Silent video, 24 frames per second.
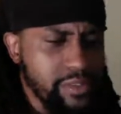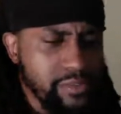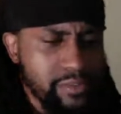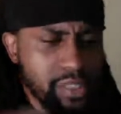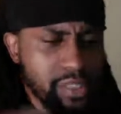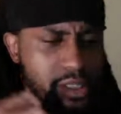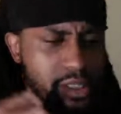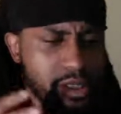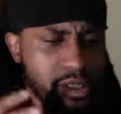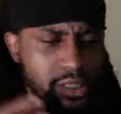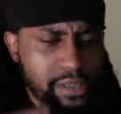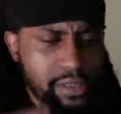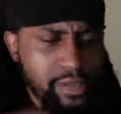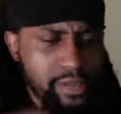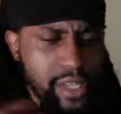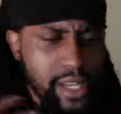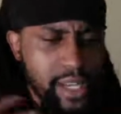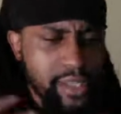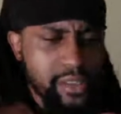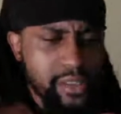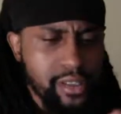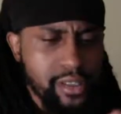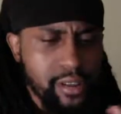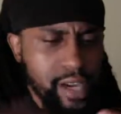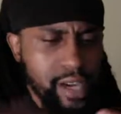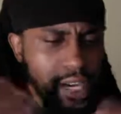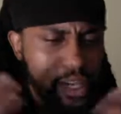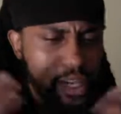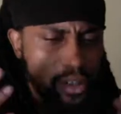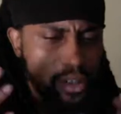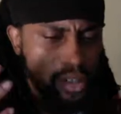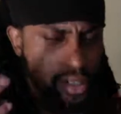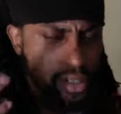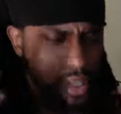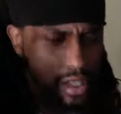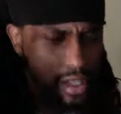because you guys know I
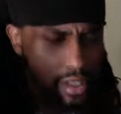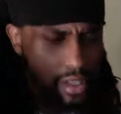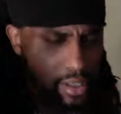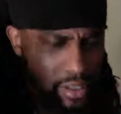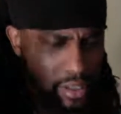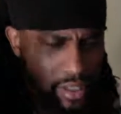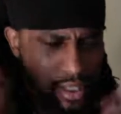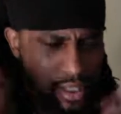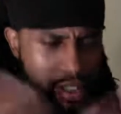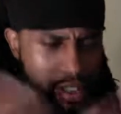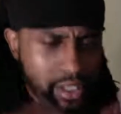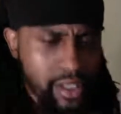own it all.